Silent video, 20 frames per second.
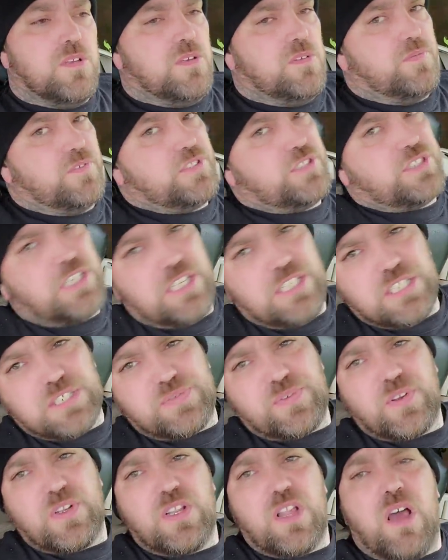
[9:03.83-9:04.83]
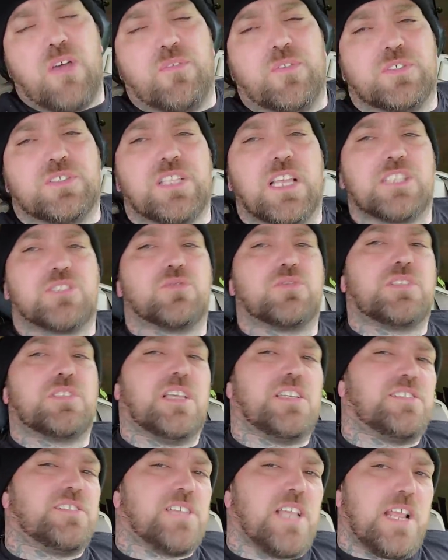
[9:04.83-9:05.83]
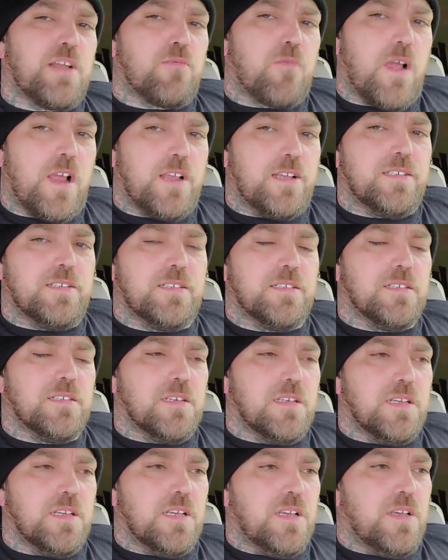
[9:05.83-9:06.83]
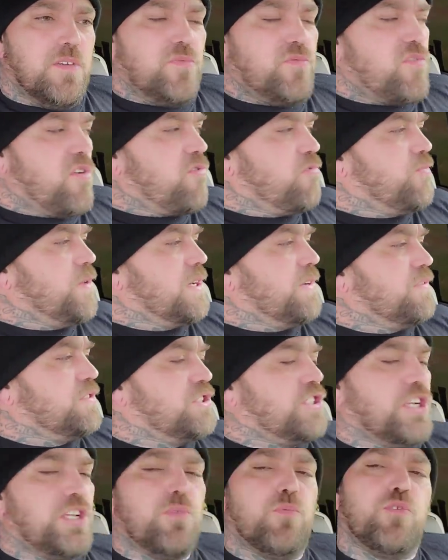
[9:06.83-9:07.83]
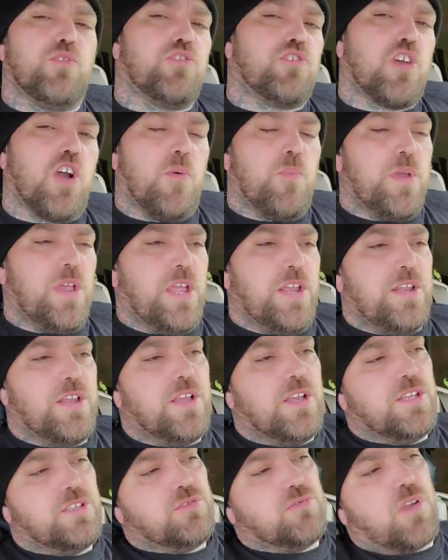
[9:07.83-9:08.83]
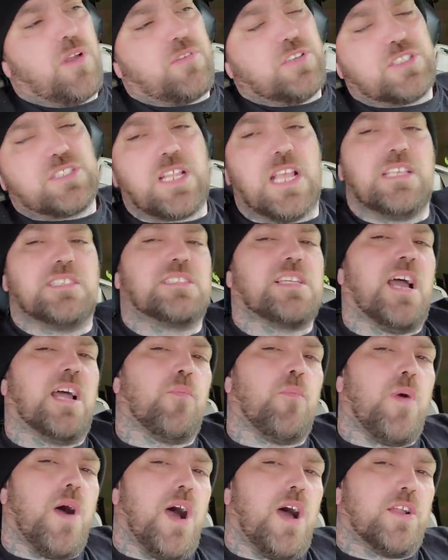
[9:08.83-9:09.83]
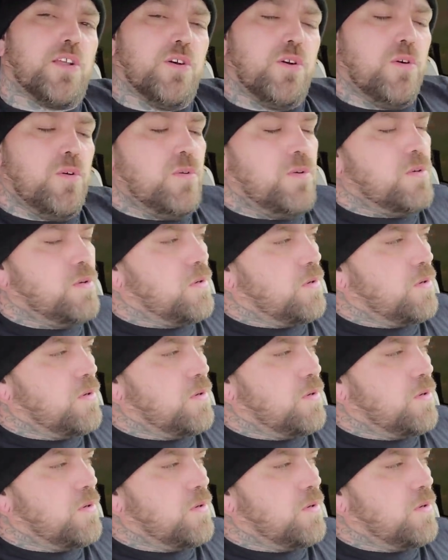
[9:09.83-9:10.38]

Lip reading: Virginia's for lovers. That's what they say, right? You ever been to Virginia? When you come in, every state's got a motto.